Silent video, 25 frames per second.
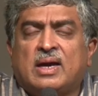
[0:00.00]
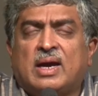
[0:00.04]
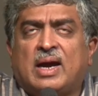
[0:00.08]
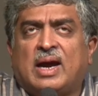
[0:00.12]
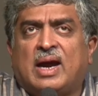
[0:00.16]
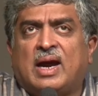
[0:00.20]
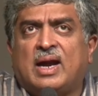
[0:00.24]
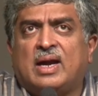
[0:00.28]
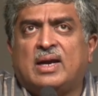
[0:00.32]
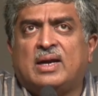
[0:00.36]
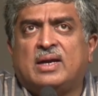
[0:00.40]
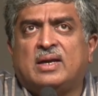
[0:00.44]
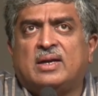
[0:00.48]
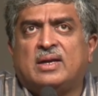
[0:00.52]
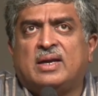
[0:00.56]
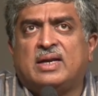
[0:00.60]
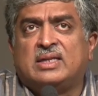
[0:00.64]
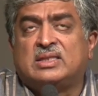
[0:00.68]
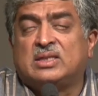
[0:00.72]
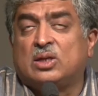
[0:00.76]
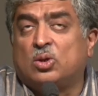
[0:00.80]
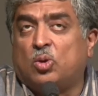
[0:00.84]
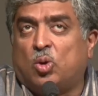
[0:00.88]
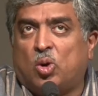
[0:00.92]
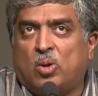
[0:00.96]
And
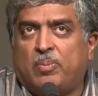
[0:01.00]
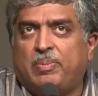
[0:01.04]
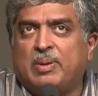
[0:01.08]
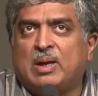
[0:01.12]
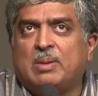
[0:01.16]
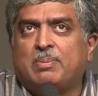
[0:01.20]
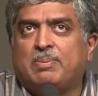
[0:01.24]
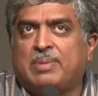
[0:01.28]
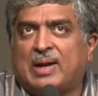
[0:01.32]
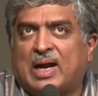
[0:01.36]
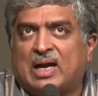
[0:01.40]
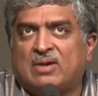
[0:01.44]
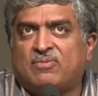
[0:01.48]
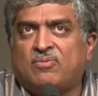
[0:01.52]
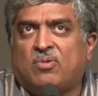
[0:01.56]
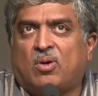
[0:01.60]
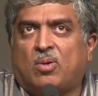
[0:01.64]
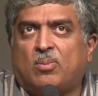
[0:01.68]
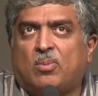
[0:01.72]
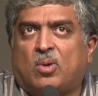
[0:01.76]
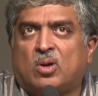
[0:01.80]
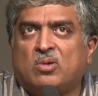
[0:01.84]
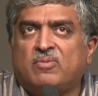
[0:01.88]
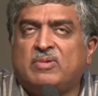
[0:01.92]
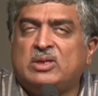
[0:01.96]
it's an open
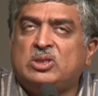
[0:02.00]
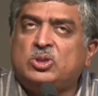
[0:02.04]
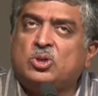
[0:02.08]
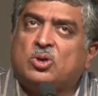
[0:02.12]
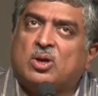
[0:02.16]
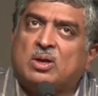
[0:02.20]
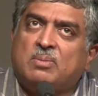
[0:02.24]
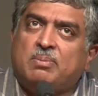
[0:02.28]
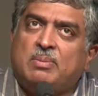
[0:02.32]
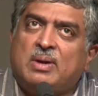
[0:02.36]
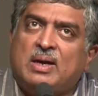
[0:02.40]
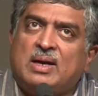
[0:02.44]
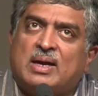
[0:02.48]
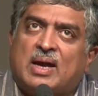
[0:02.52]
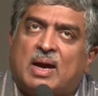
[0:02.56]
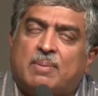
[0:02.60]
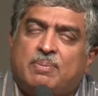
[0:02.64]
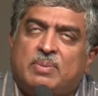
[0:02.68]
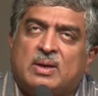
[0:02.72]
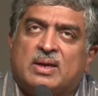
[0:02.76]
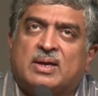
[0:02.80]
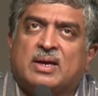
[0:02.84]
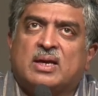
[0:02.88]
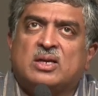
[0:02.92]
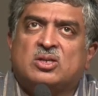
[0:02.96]
platform on which you can build
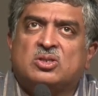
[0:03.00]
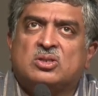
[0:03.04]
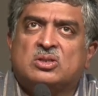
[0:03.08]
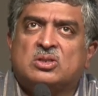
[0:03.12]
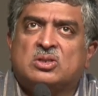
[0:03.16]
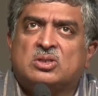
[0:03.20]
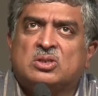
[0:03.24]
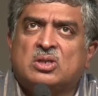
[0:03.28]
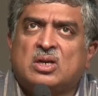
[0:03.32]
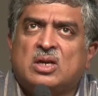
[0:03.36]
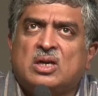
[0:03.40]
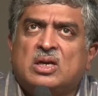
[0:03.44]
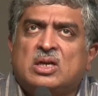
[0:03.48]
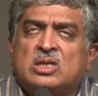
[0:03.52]
applications.